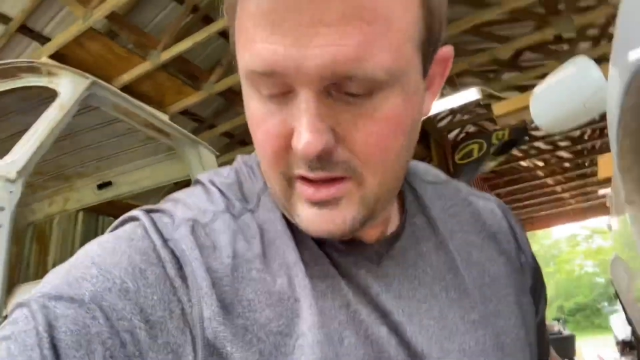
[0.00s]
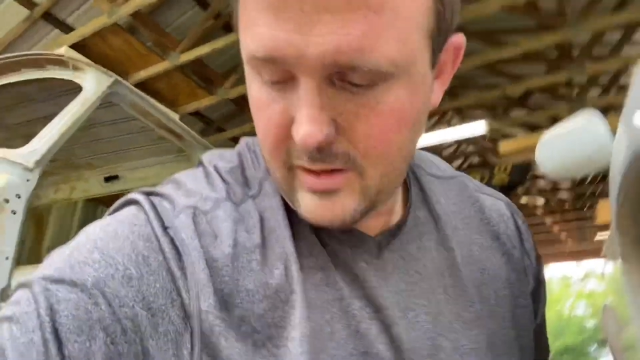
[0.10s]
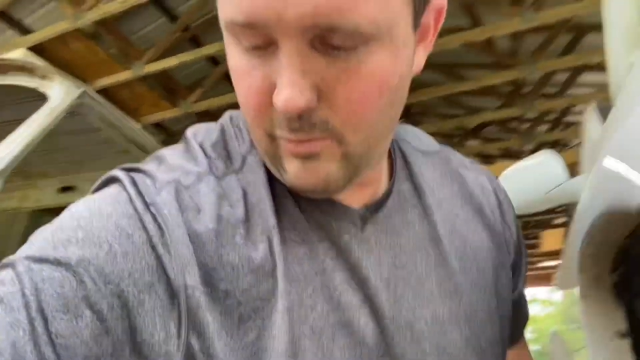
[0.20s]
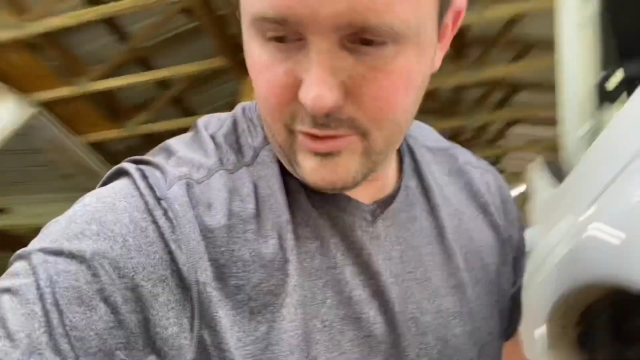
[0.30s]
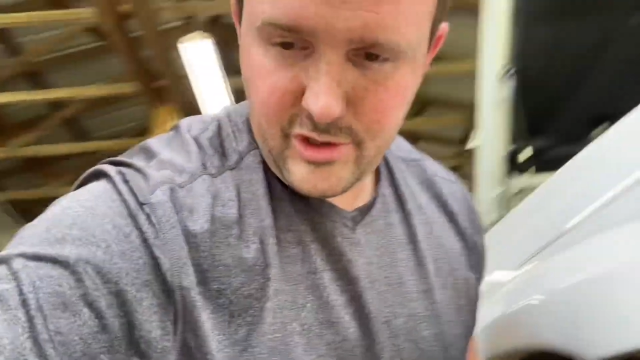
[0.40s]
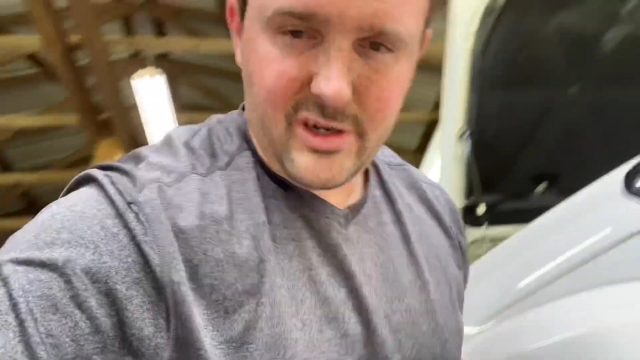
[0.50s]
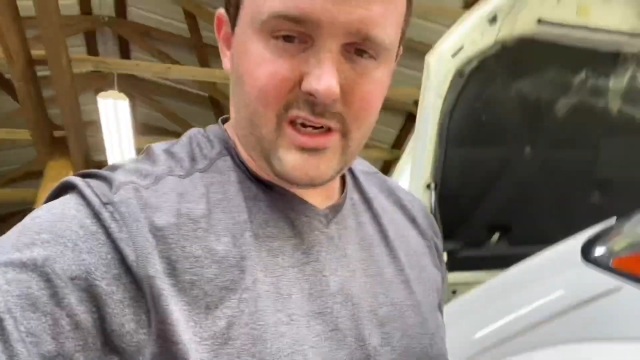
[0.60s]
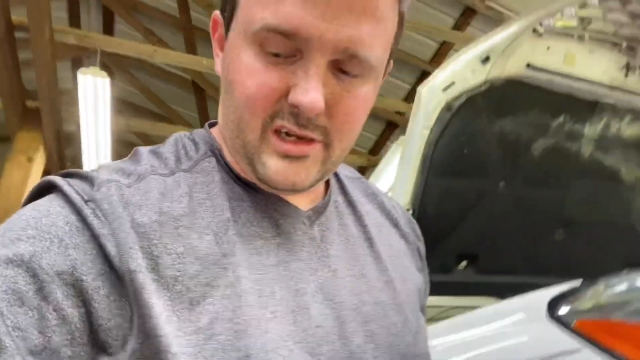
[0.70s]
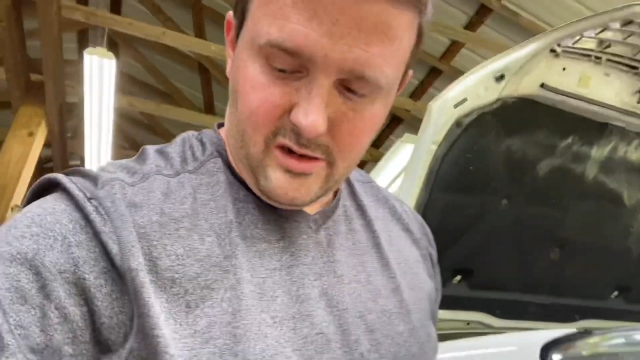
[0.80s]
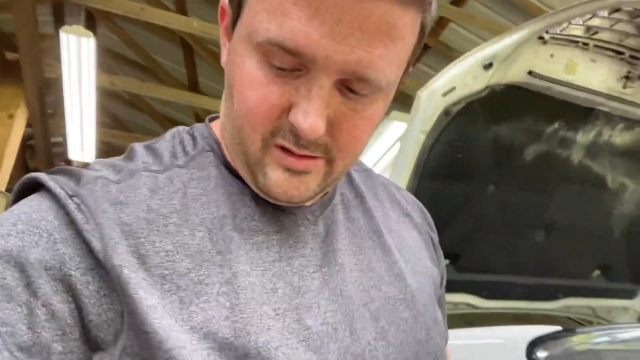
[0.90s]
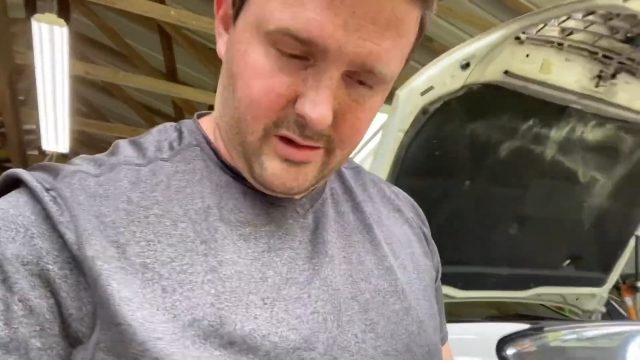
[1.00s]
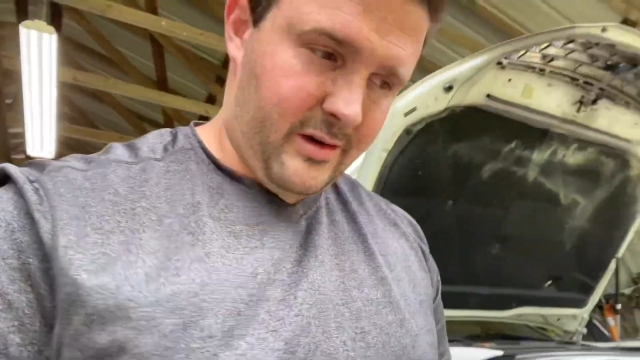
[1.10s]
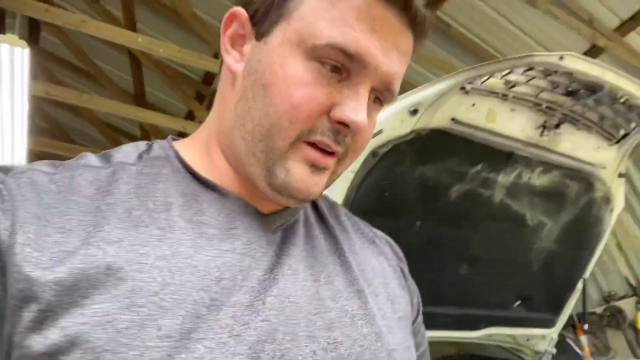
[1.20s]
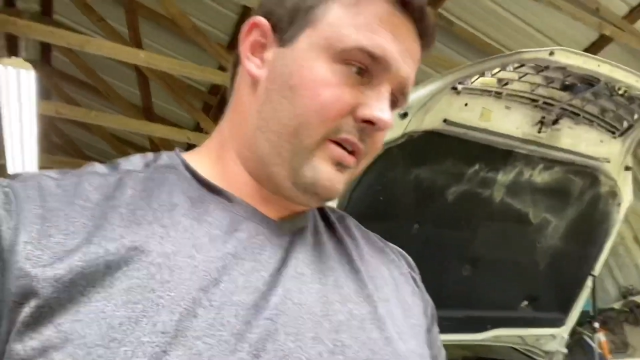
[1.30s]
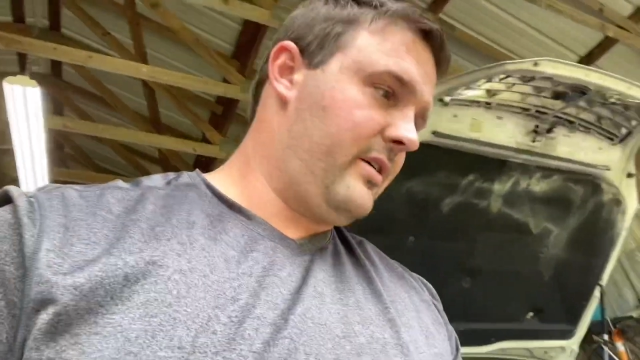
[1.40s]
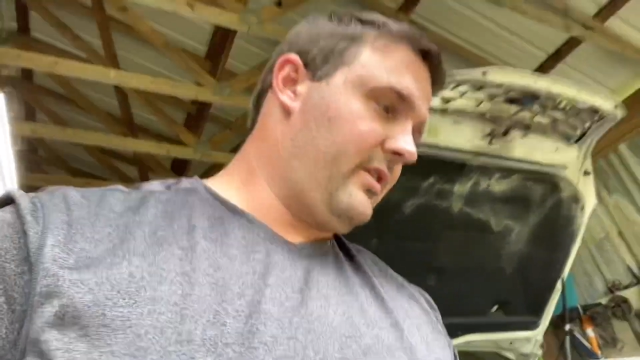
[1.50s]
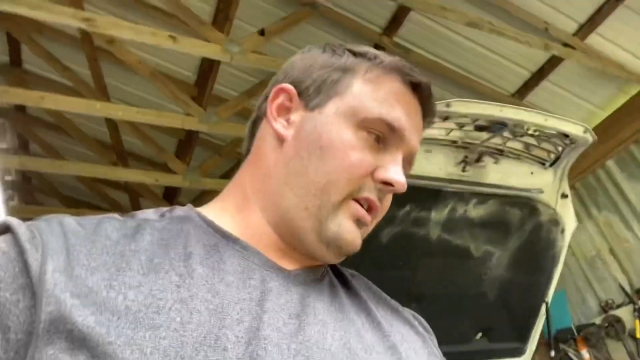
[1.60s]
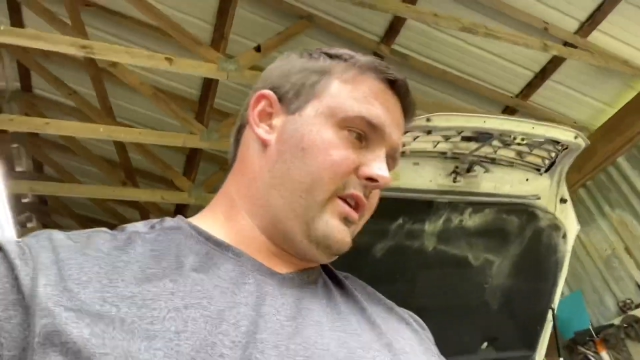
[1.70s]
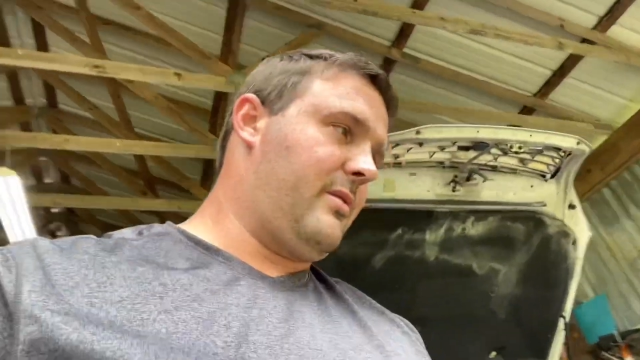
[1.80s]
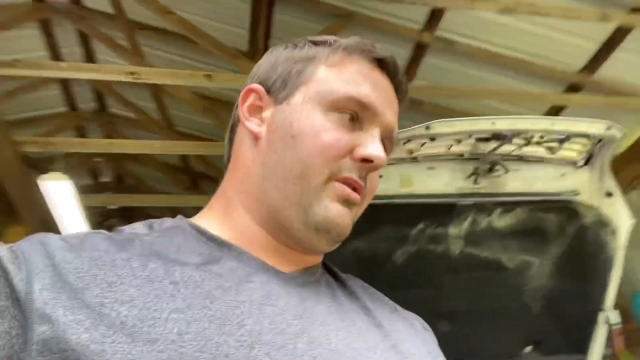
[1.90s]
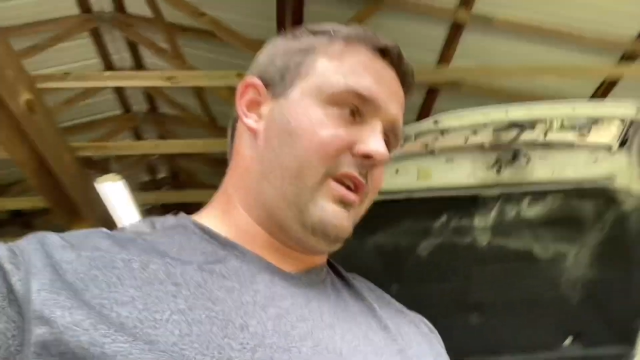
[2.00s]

And once you get it gone, you need to put